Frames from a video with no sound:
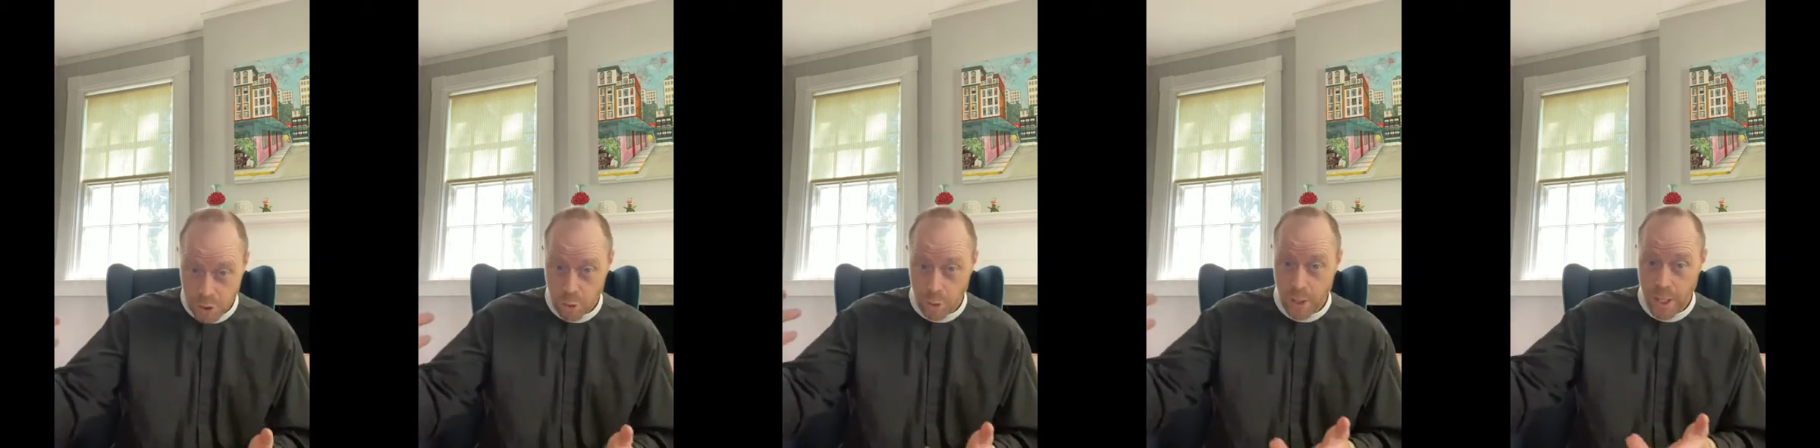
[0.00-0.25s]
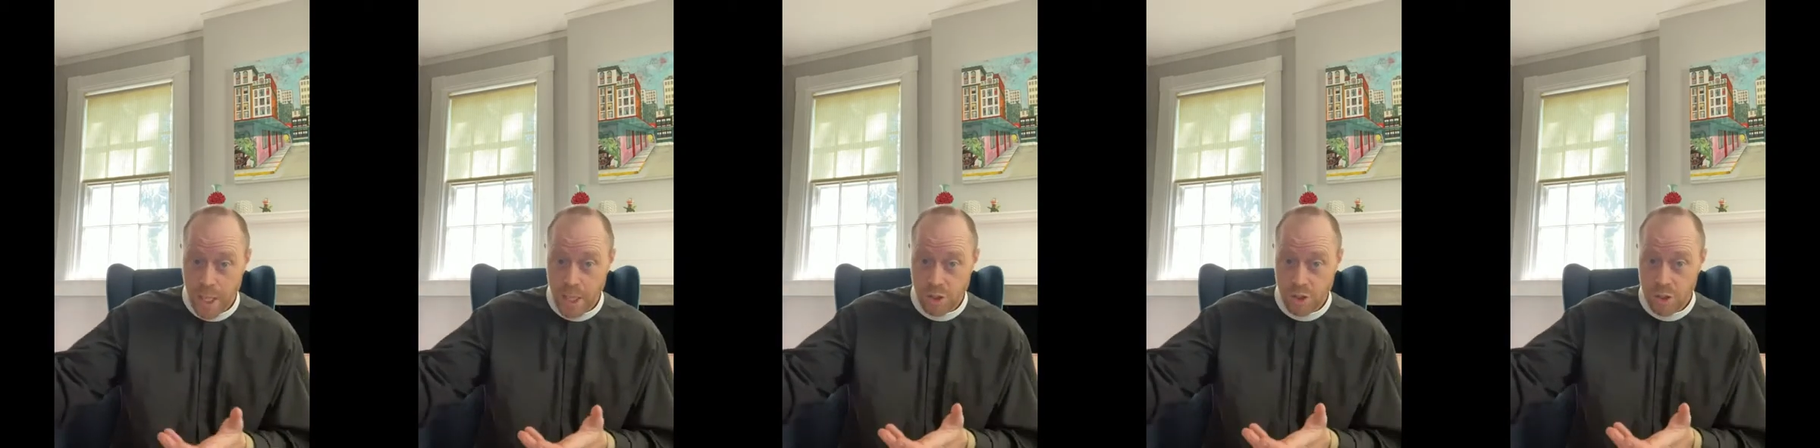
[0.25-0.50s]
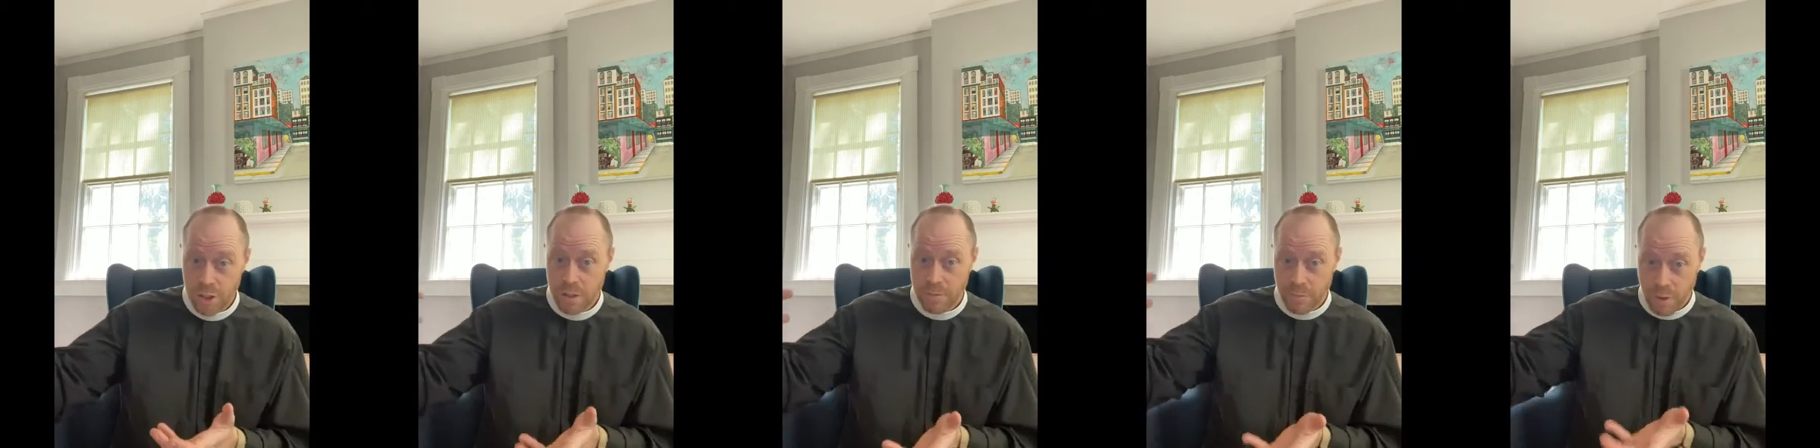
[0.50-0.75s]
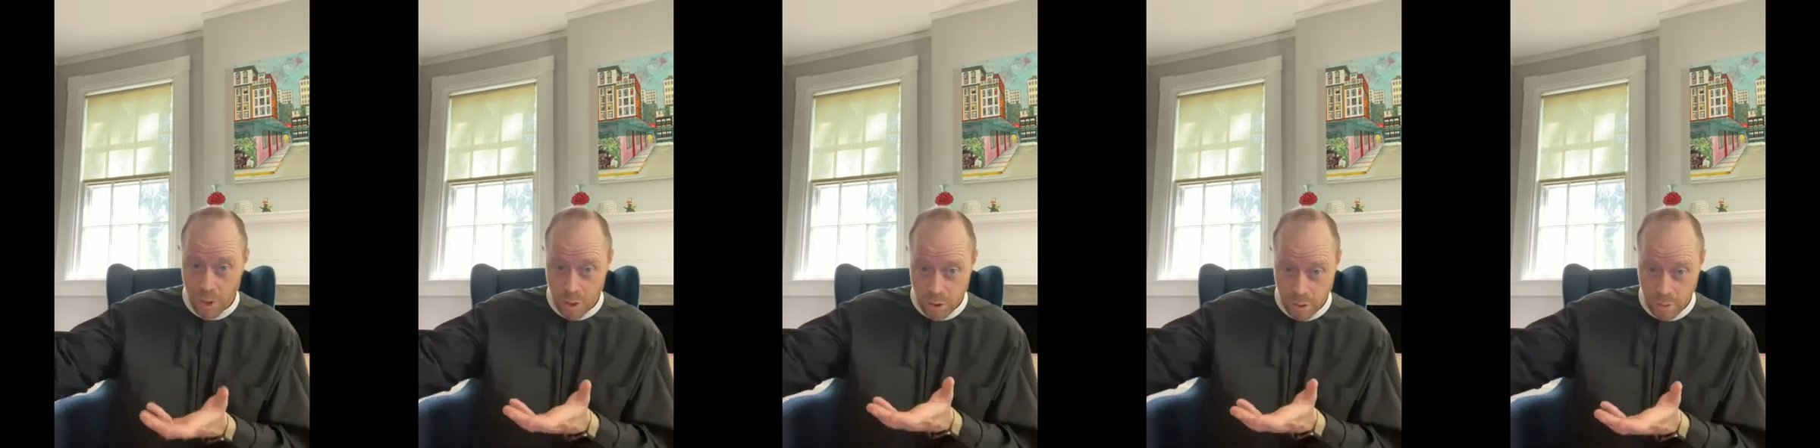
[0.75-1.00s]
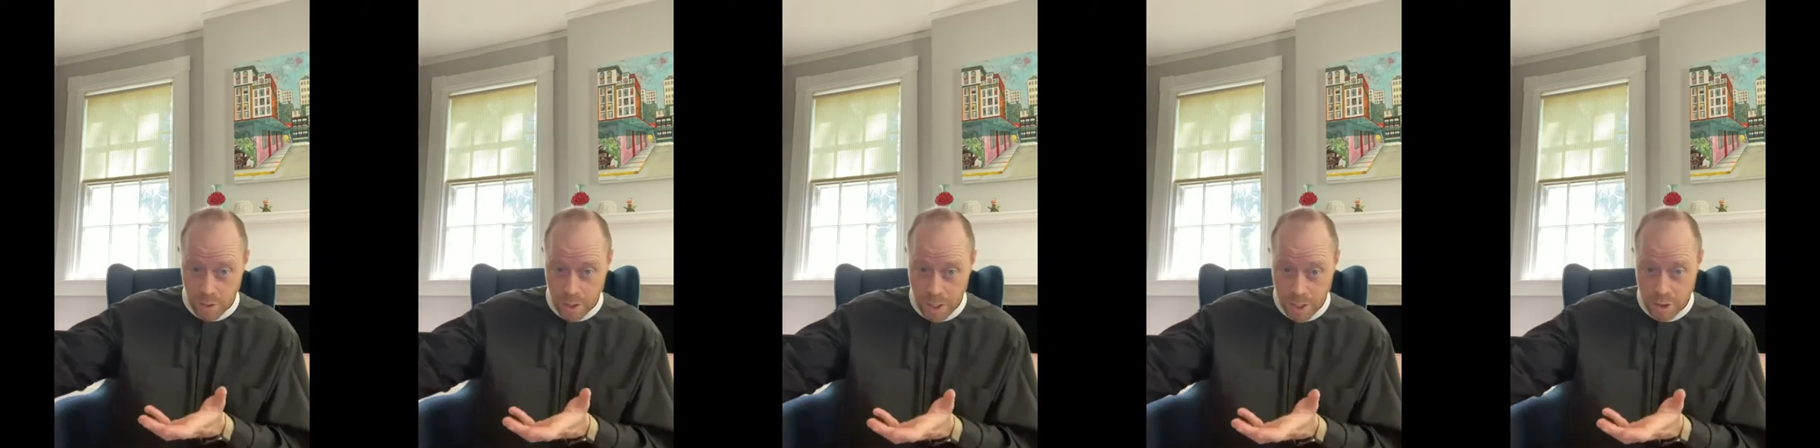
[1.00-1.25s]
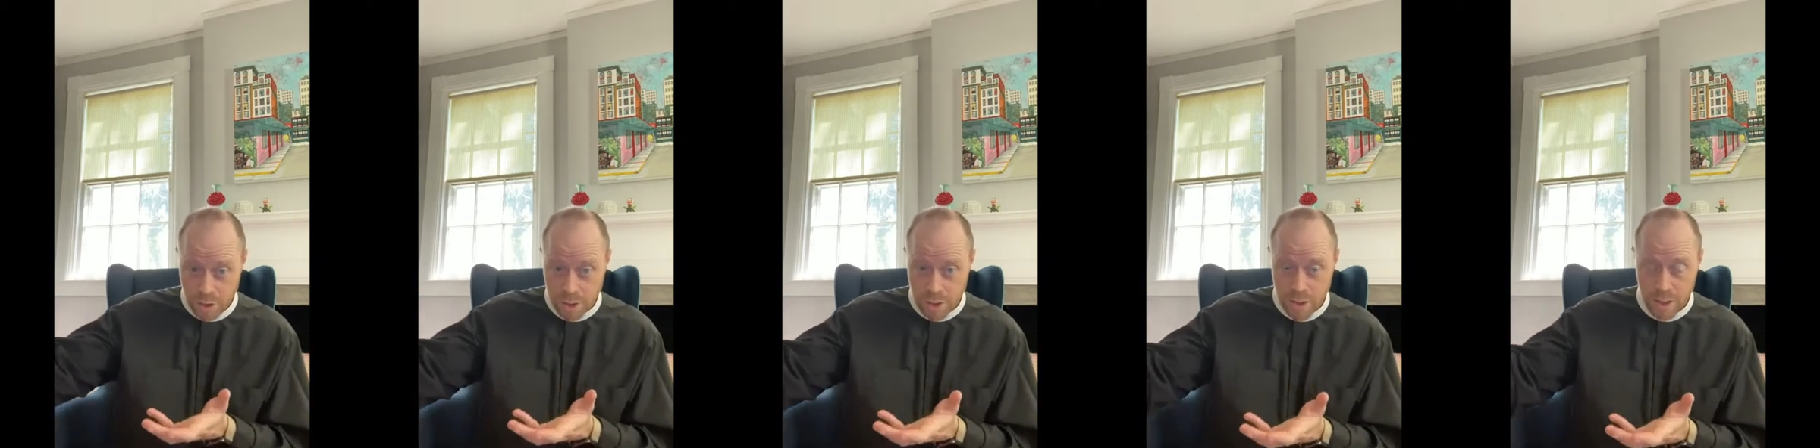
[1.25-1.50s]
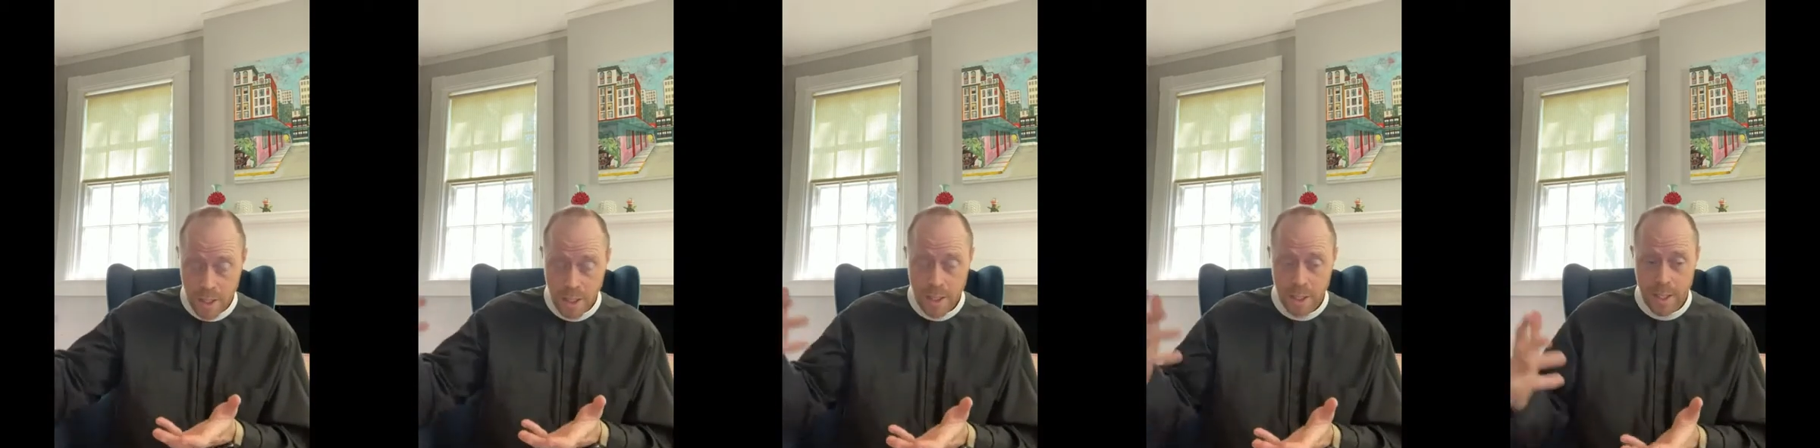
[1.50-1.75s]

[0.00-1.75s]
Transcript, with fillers: creation of all creation,